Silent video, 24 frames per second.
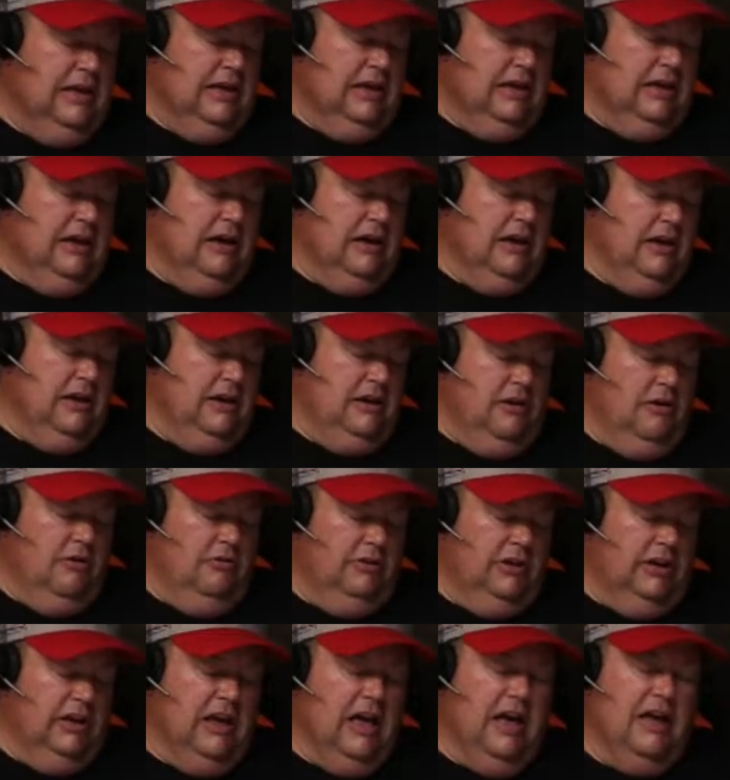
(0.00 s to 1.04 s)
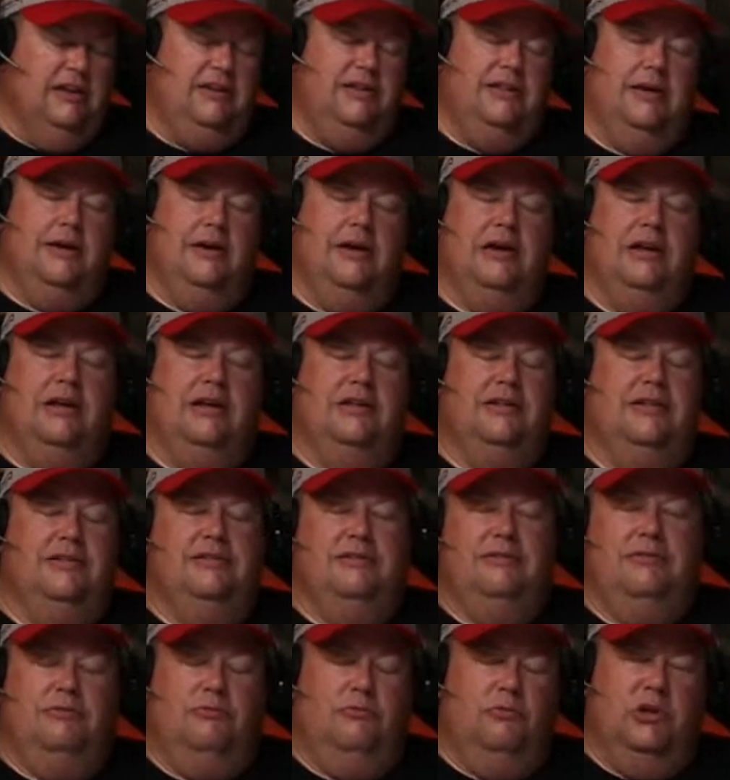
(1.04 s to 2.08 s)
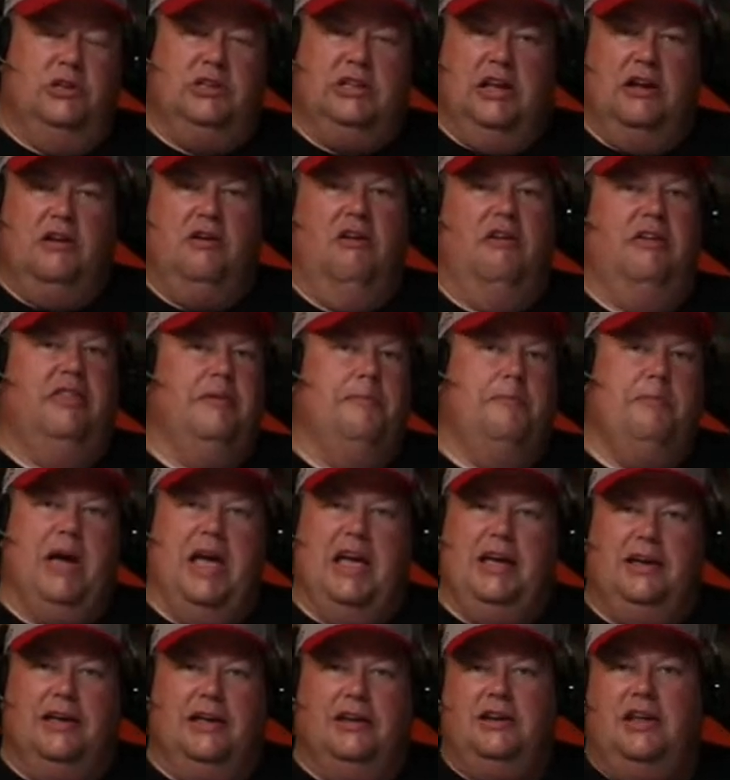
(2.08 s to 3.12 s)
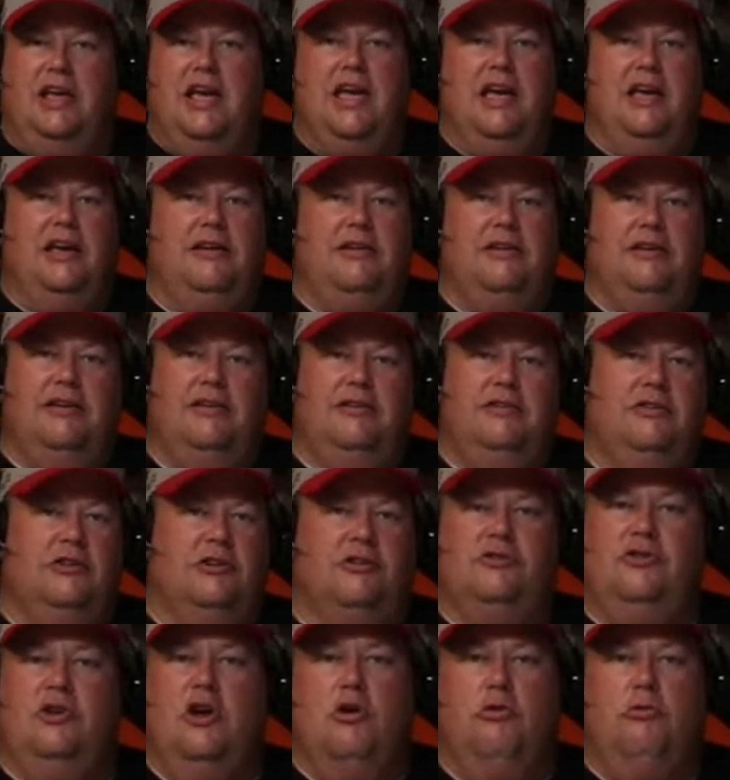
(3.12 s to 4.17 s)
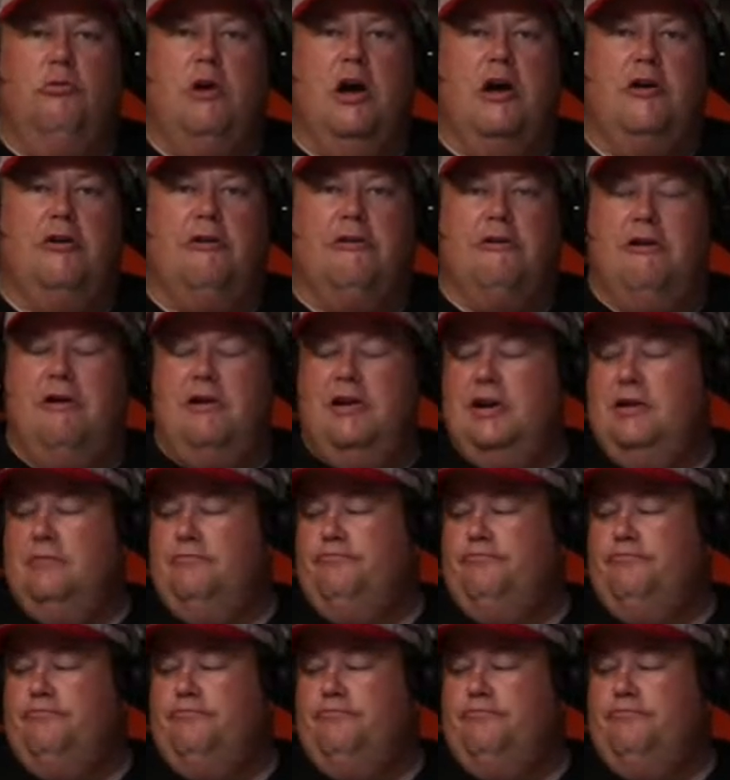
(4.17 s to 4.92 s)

You only got the what they call the bank and yank. There's no rudder on it.